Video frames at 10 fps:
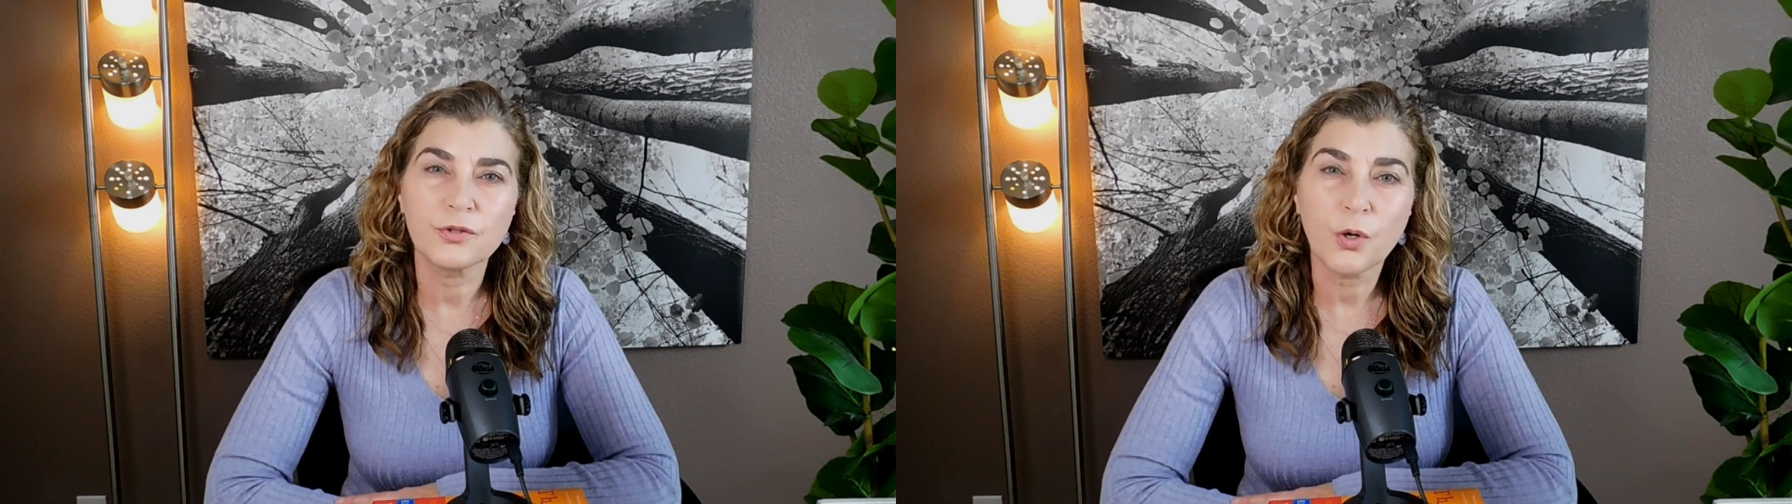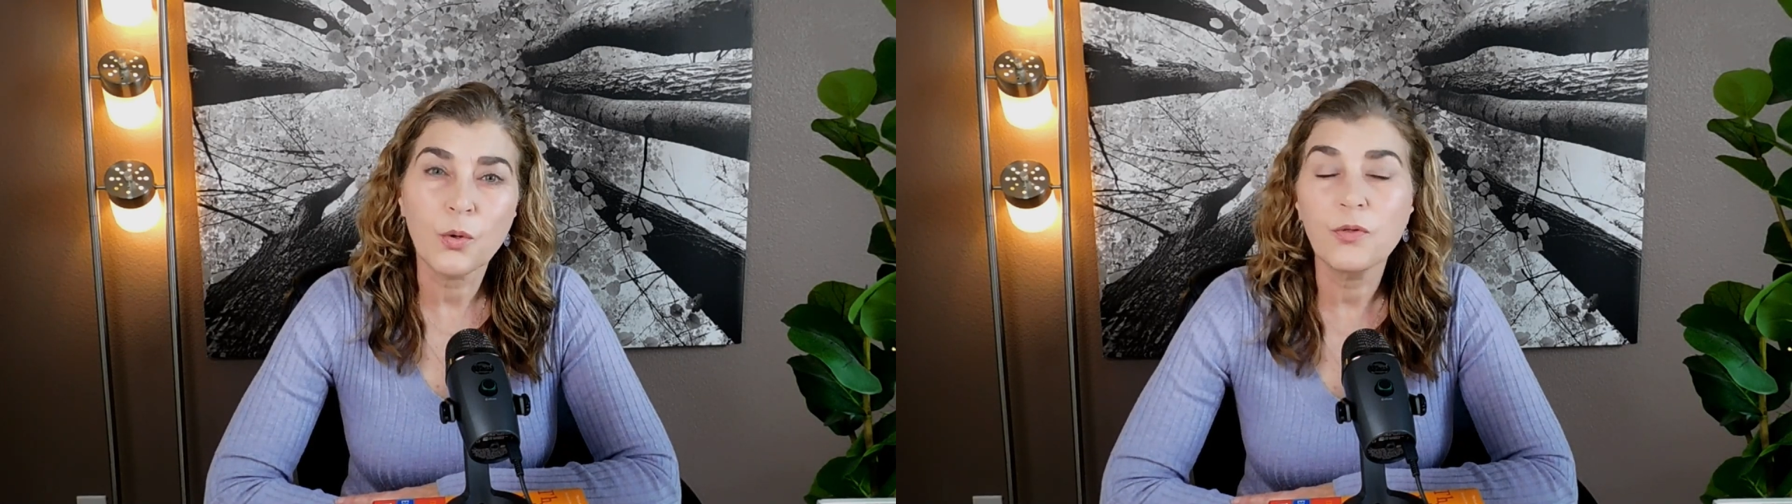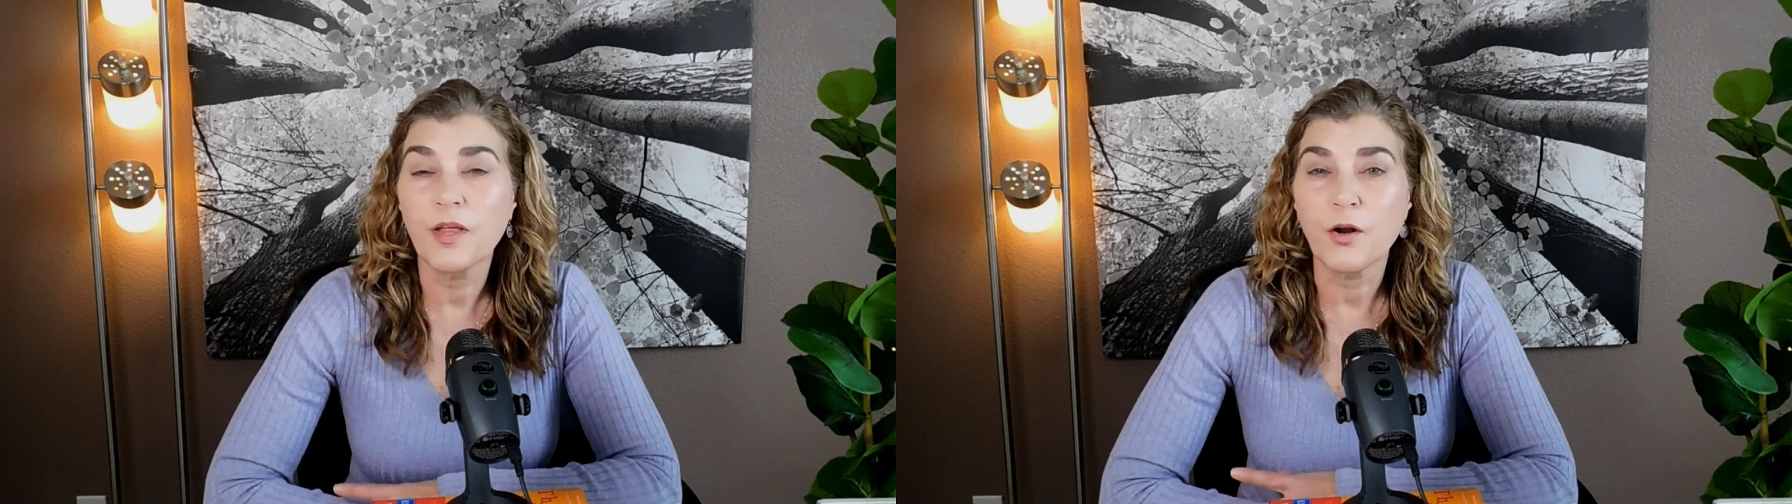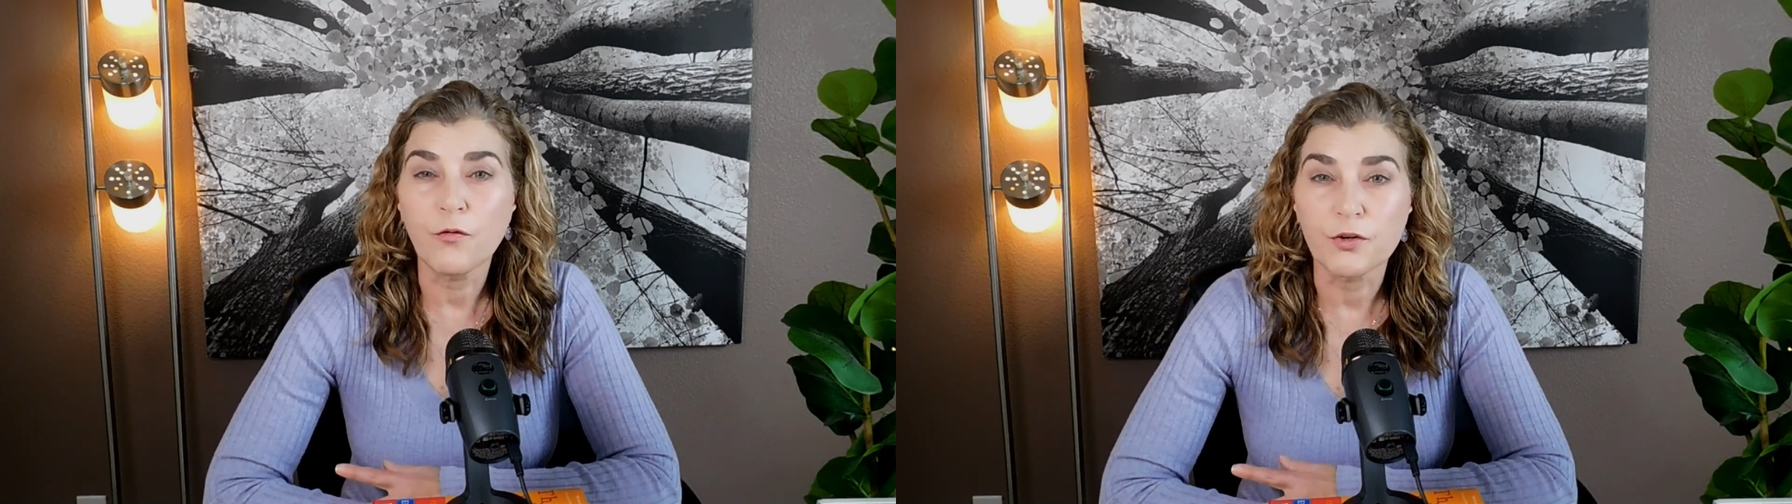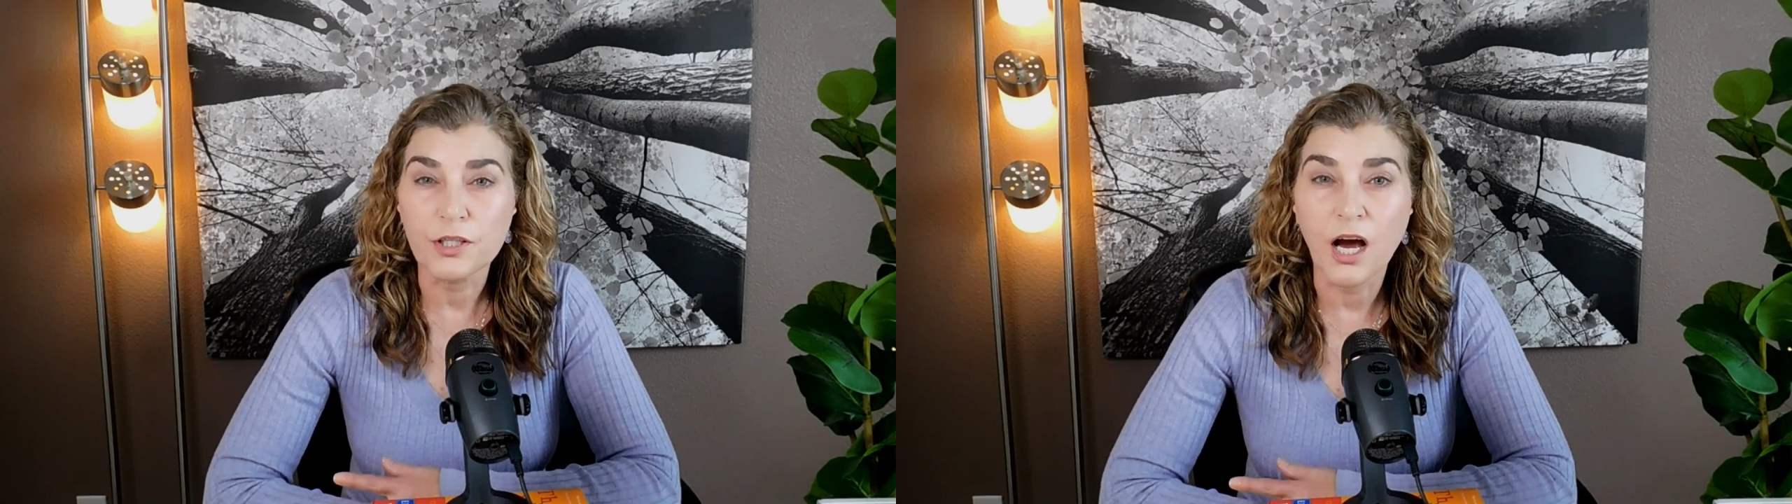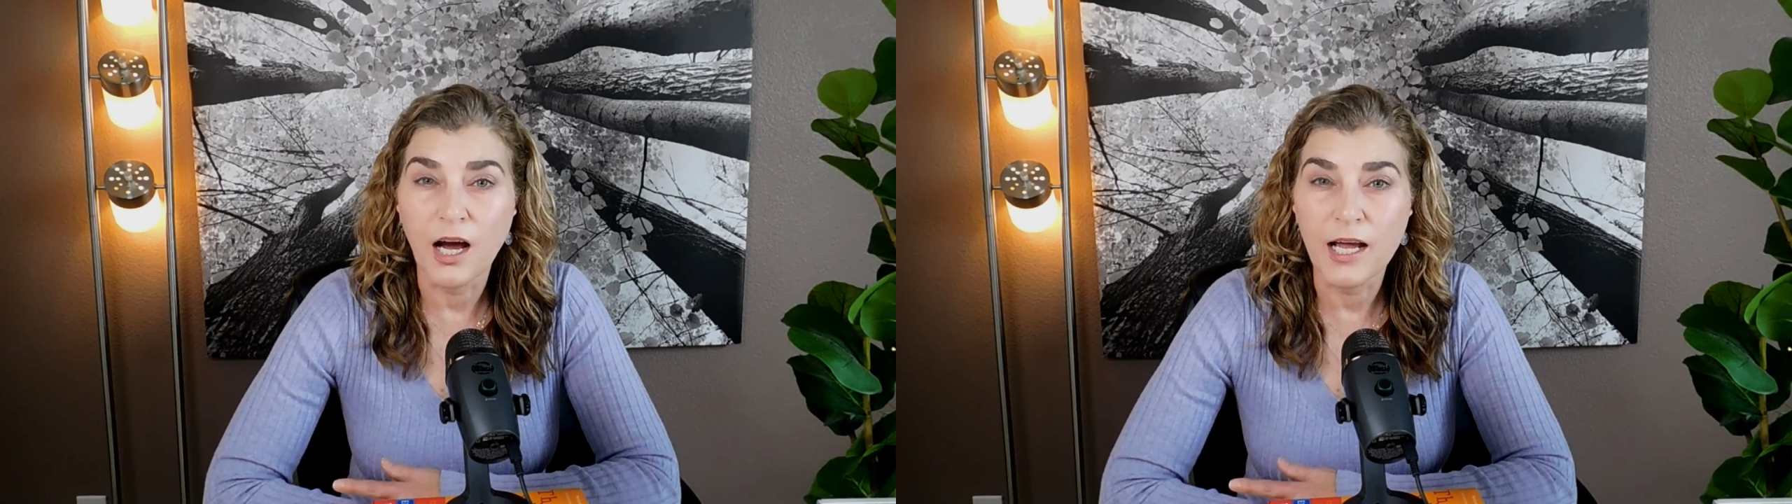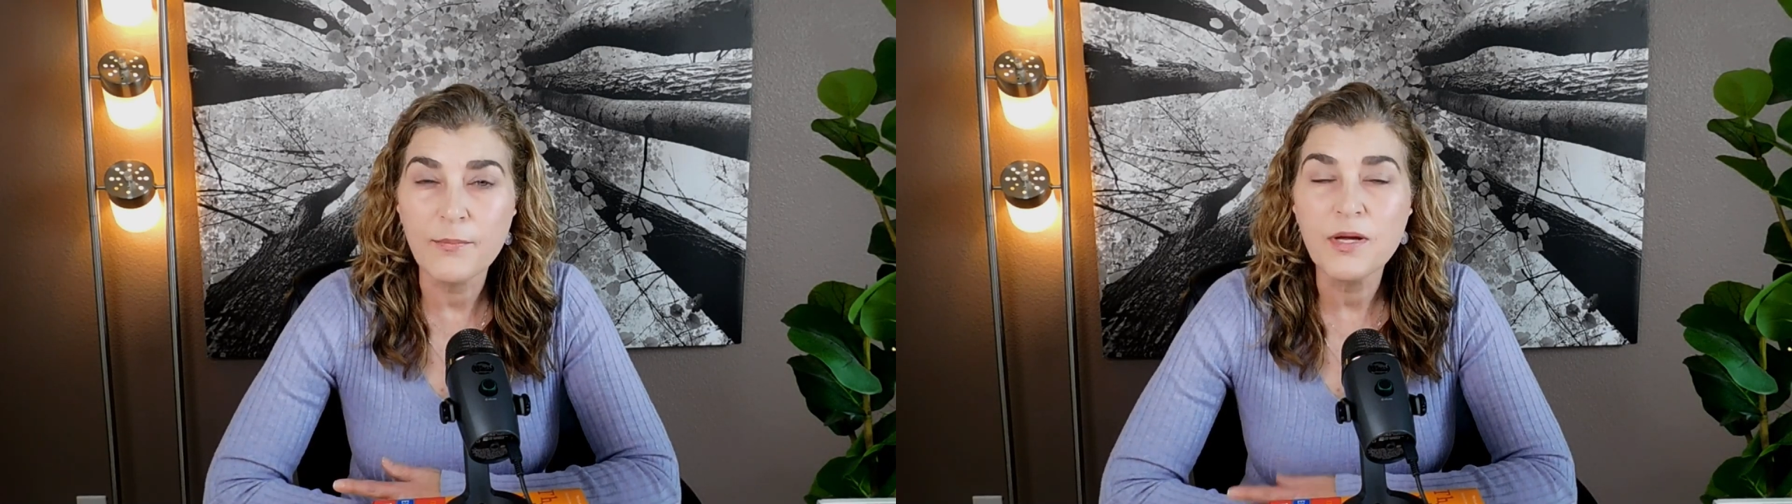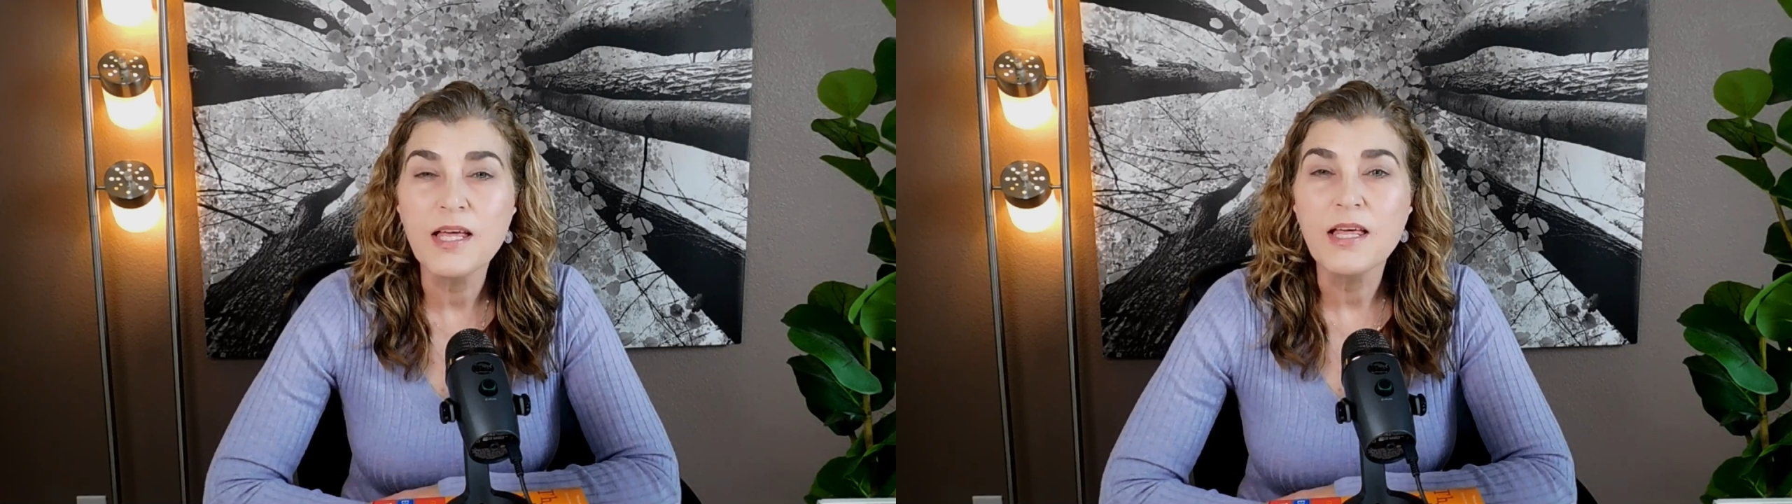told that over time,